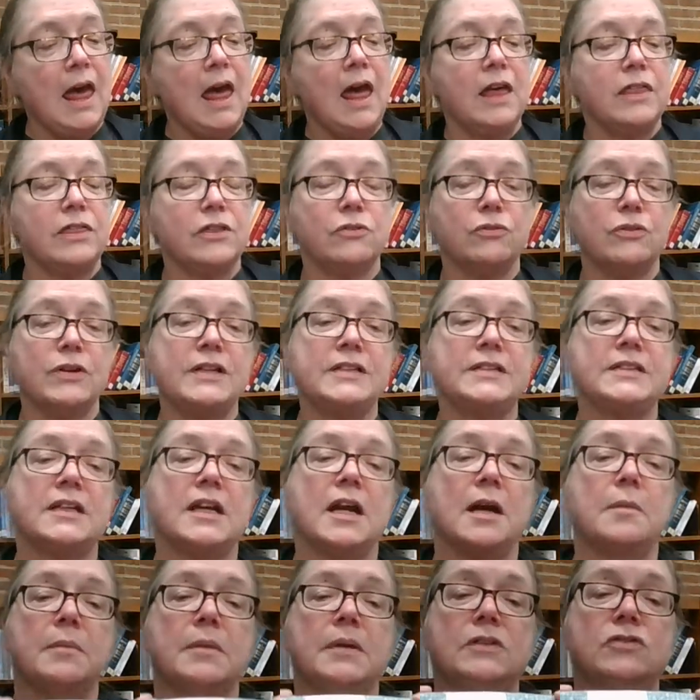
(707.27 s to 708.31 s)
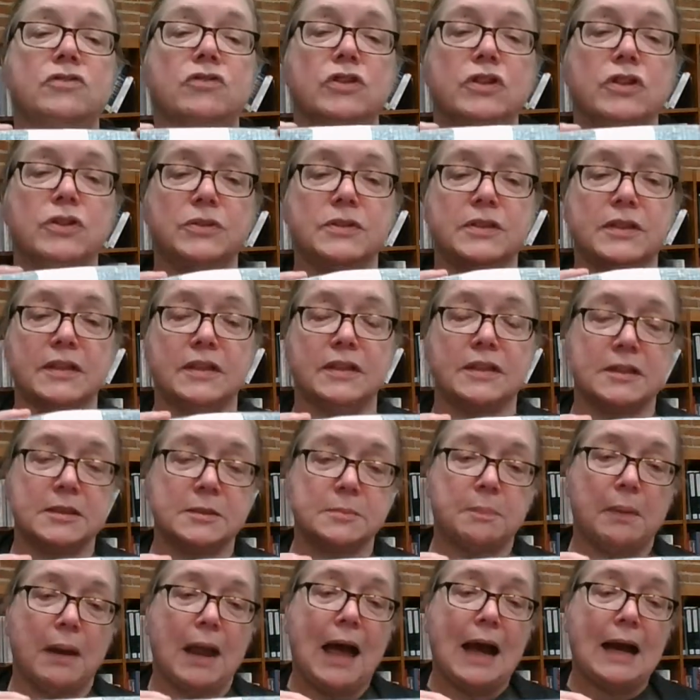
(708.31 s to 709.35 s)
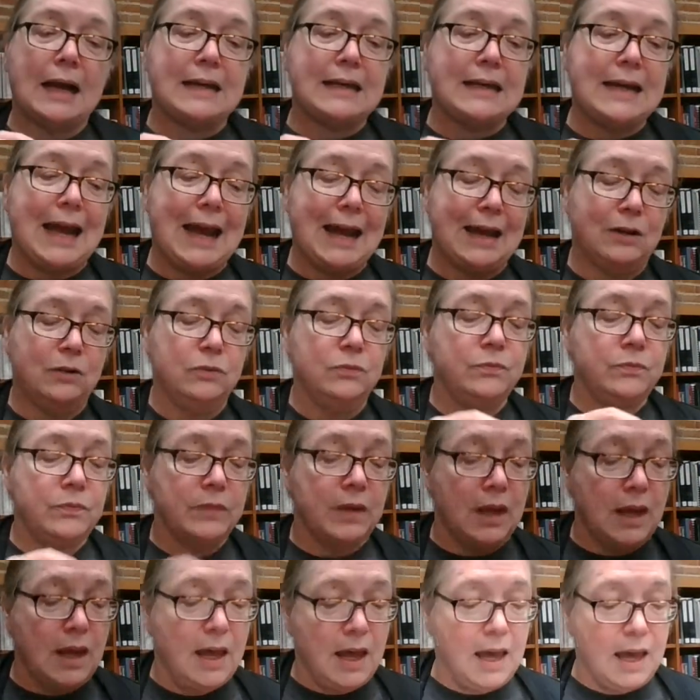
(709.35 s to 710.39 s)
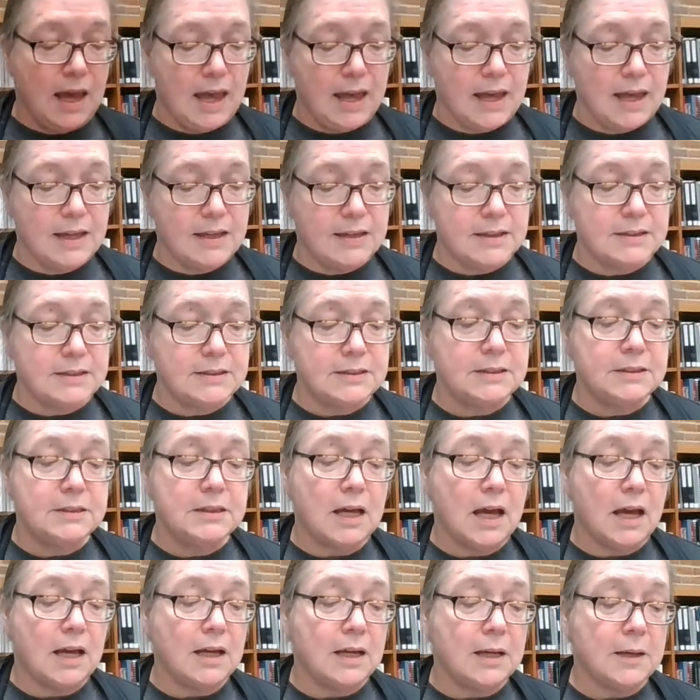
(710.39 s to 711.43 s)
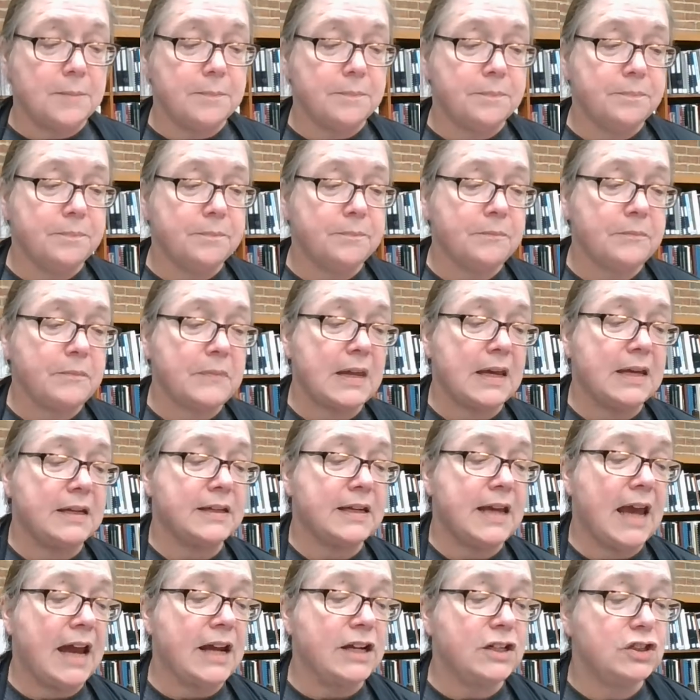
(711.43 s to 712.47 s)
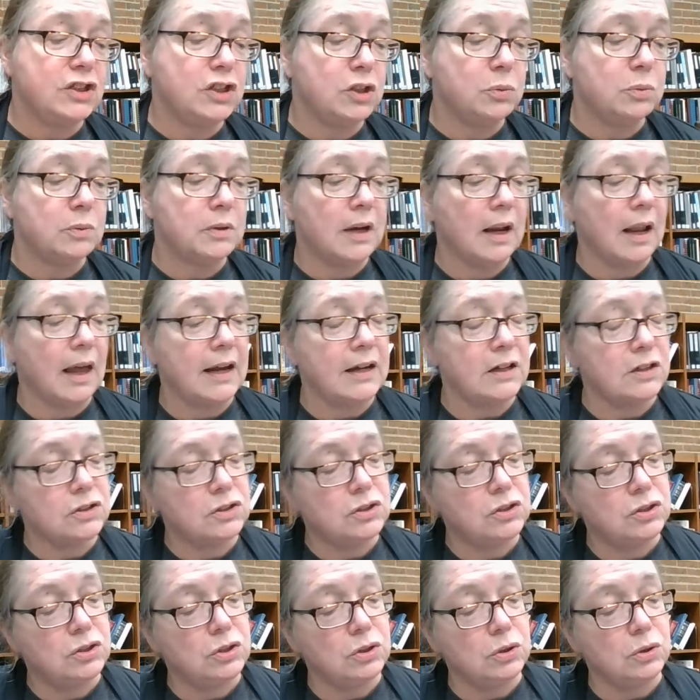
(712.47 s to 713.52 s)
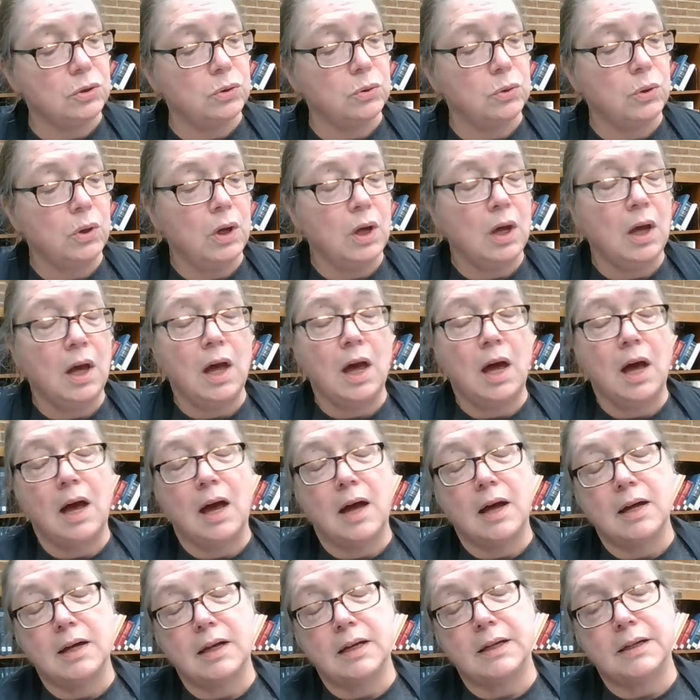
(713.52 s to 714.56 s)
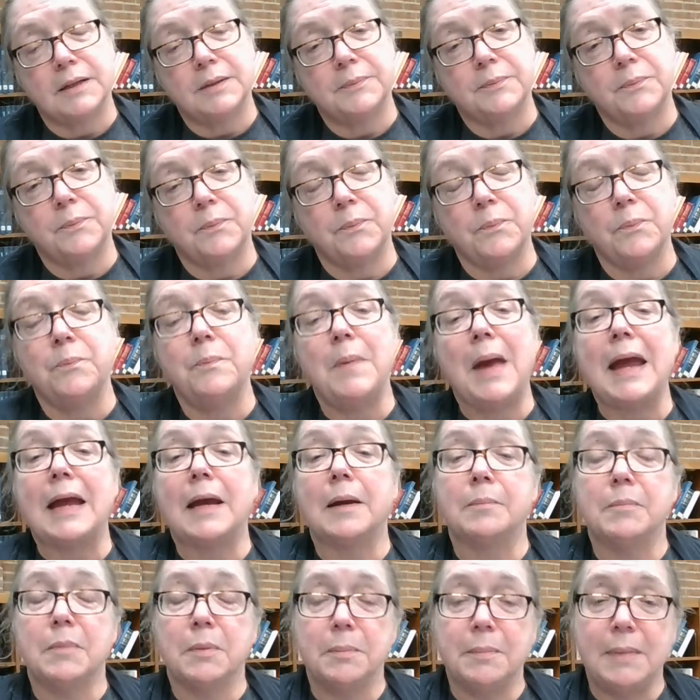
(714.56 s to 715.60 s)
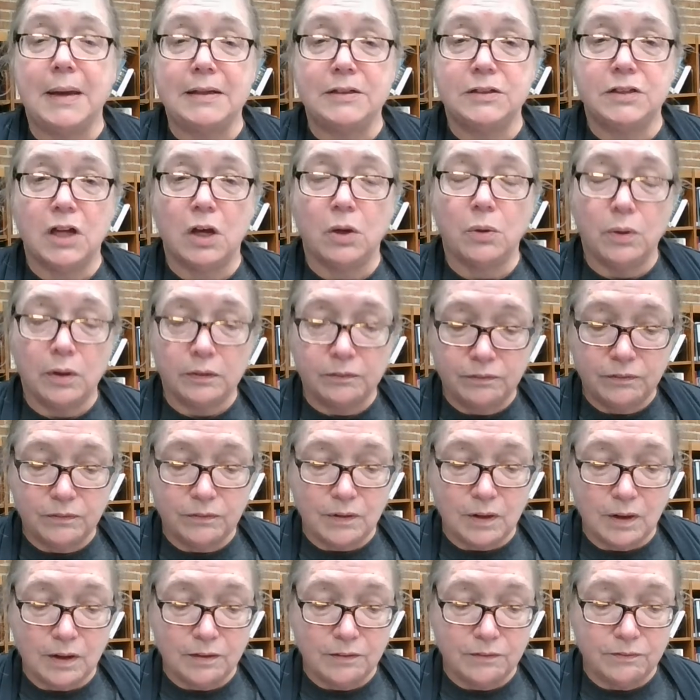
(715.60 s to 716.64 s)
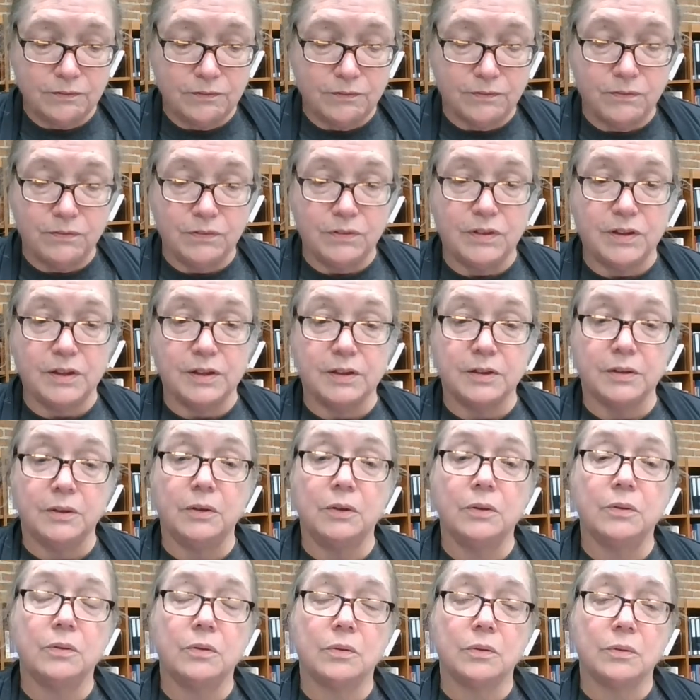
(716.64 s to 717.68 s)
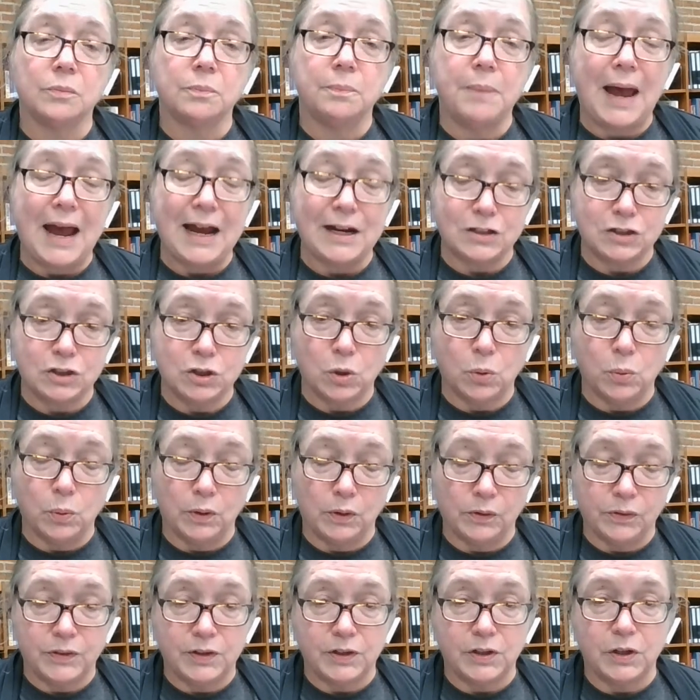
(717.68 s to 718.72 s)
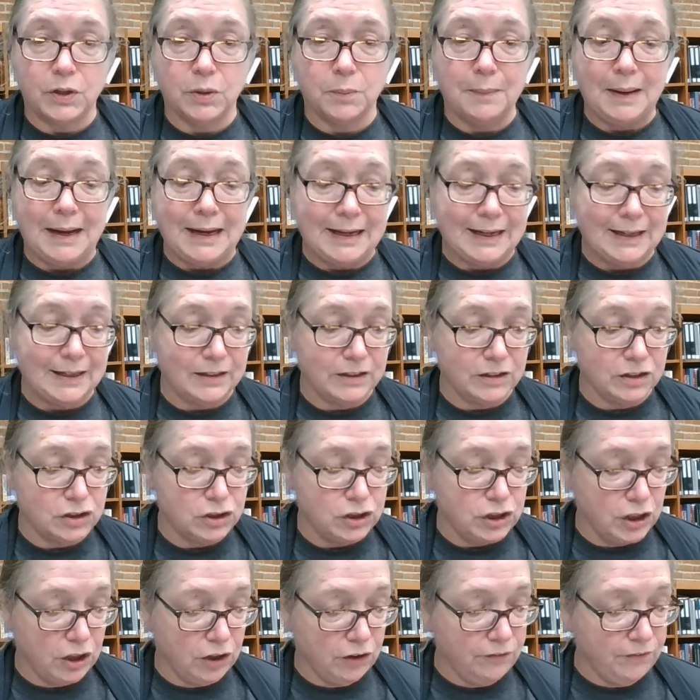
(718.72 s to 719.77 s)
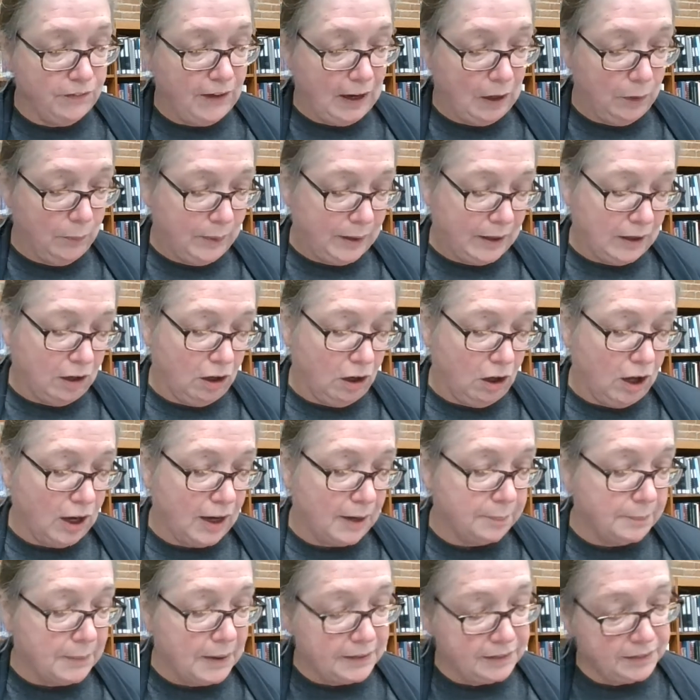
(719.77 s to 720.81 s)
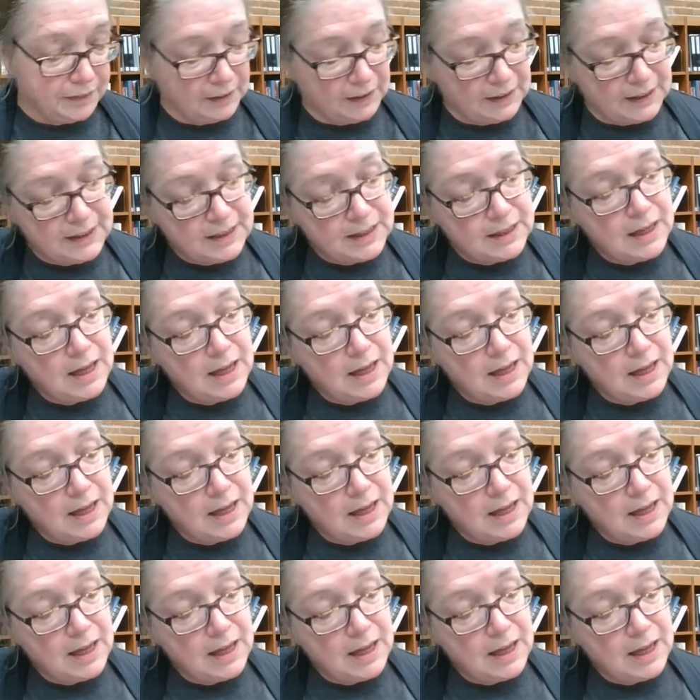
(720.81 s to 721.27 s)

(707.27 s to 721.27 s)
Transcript: The reason I'm introducing this block now is in case you would like to make a memento of the patch quilt that you're making this year, following along monthly,